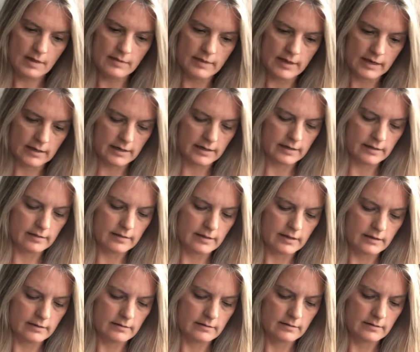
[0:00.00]
that kind of
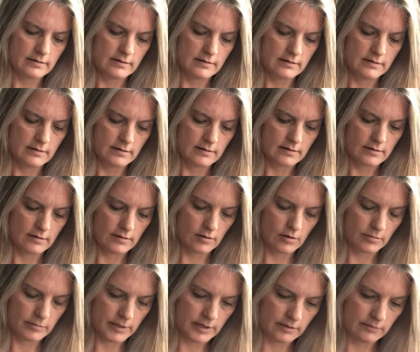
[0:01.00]
thing
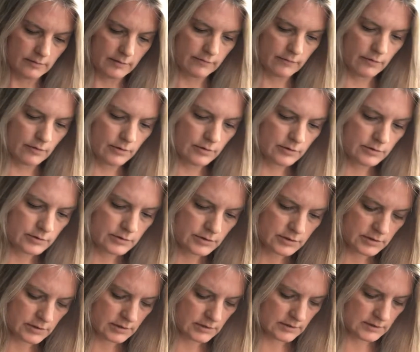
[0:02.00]
hermit in
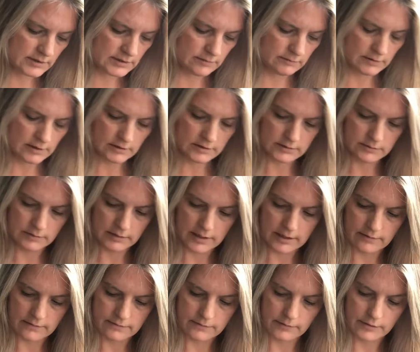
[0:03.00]
reverse. Let's see what else we
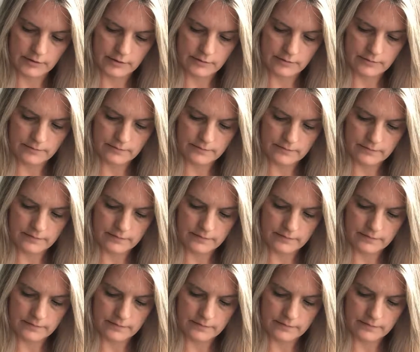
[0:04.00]
get for you.